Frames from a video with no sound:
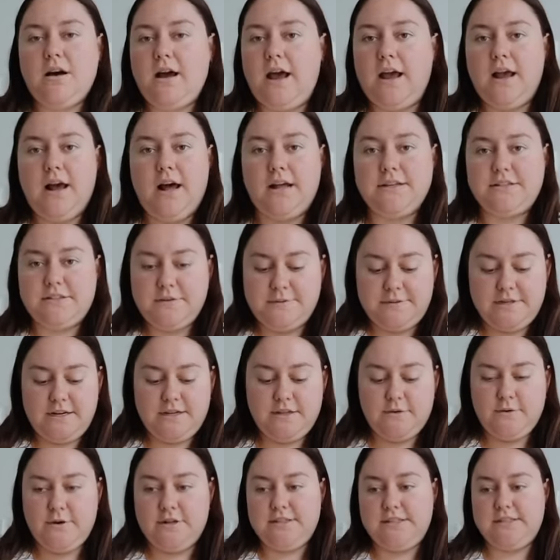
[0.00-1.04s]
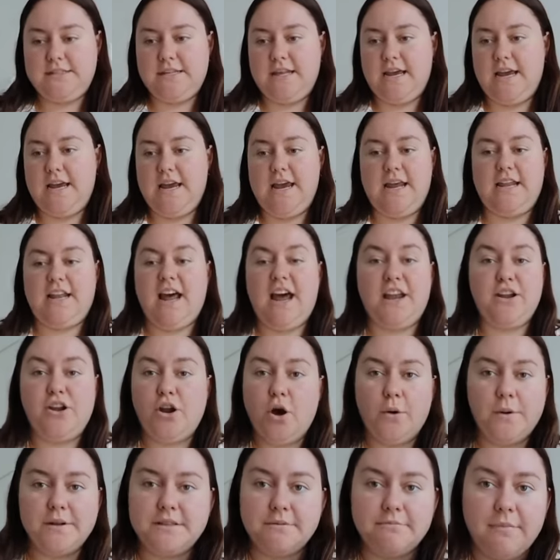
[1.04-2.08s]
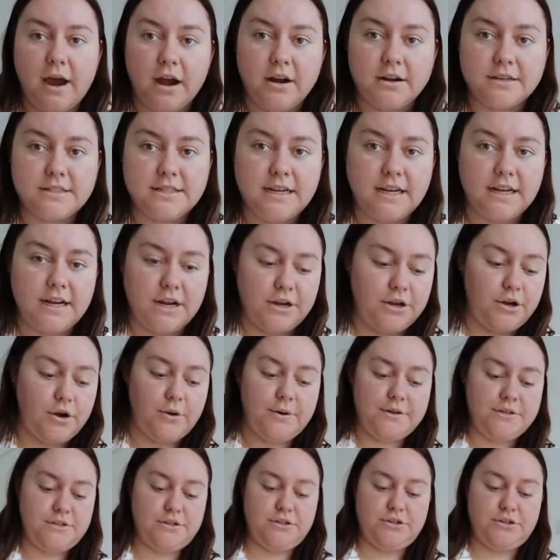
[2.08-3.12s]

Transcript: i can't stop saying the word sleigh and i know it's embarrassing and i know it's